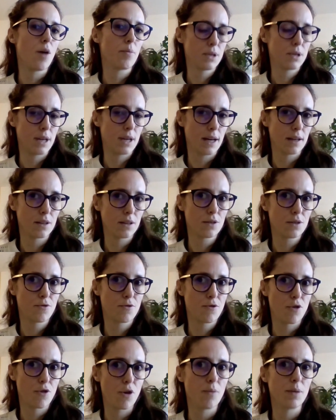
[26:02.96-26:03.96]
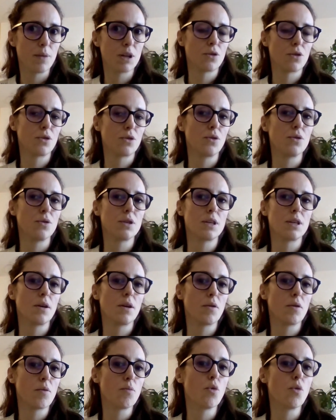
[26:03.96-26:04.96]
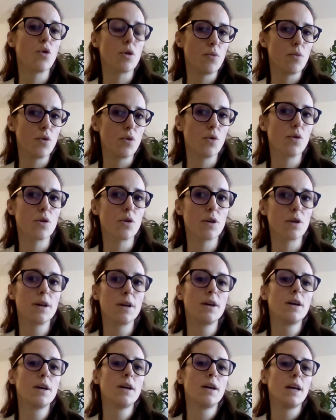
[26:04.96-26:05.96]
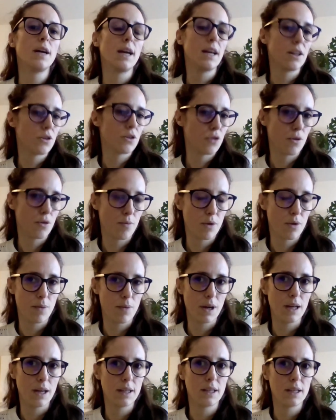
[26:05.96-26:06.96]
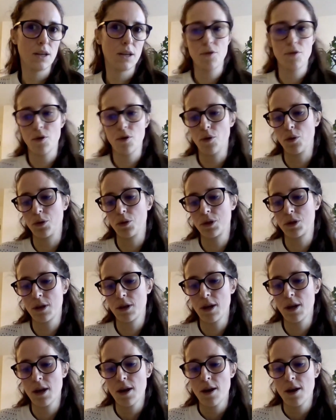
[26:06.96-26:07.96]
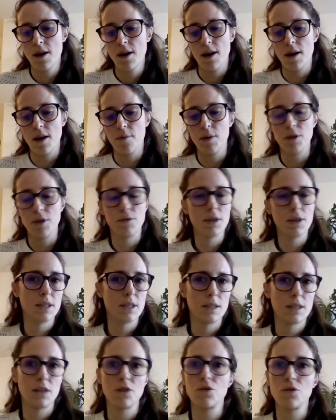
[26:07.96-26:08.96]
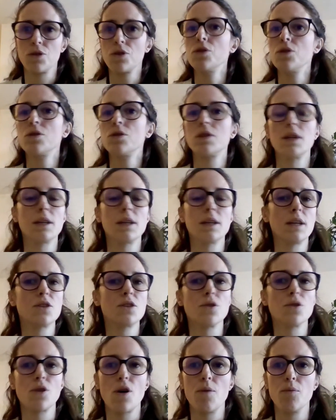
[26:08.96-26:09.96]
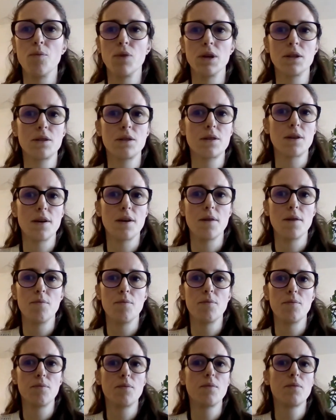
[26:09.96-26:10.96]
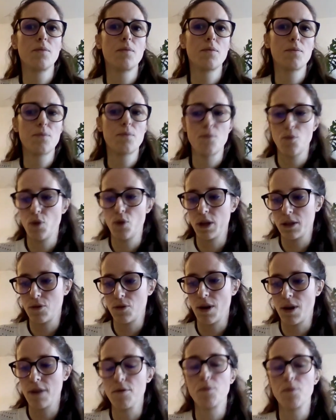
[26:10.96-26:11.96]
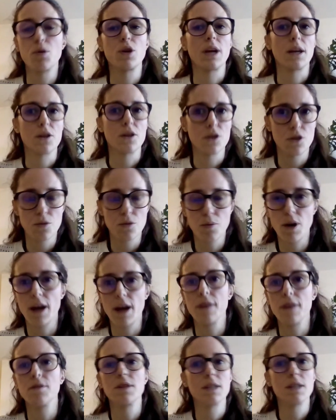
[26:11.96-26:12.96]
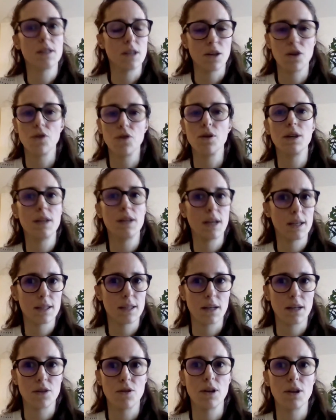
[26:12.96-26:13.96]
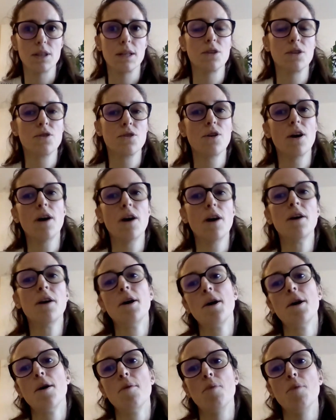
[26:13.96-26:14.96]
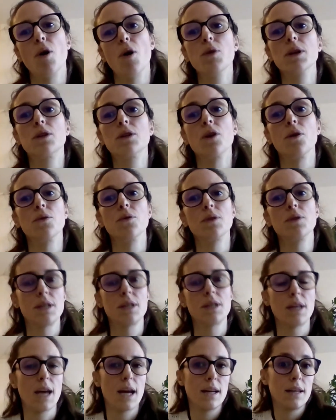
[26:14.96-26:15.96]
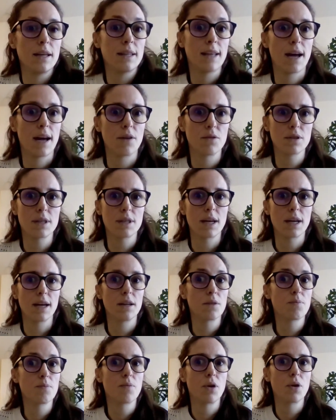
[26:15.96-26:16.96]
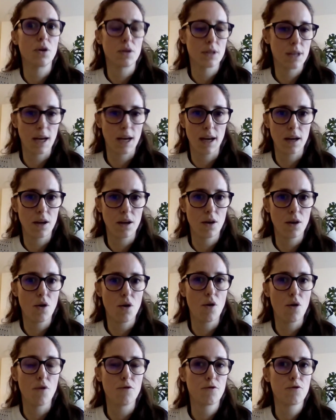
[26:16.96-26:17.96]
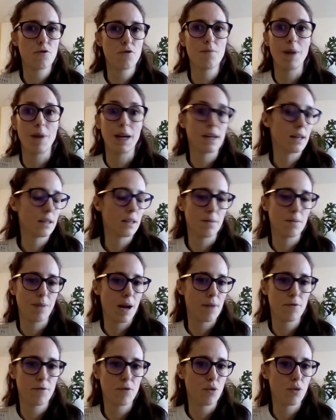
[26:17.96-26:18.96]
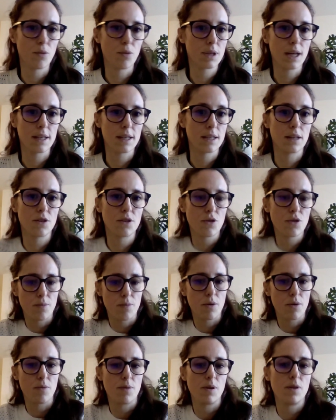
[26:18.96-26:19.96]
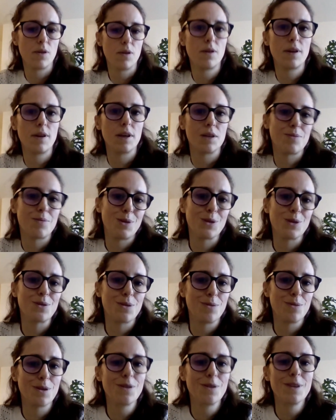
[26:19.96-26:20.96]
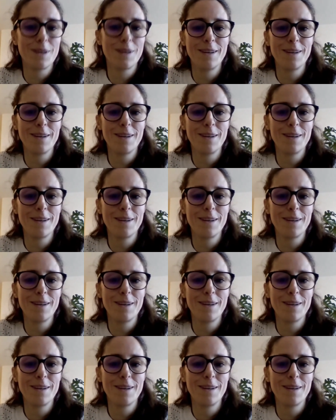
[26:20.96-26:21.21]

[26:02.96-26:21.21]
upsides from introducing more and more interoperability. Of course, if this is introduced, it needs to come with relevant protections to privacy, security, et cetera, et cetera. But we don't see any downside per se of making the platforms as interoperable as possible.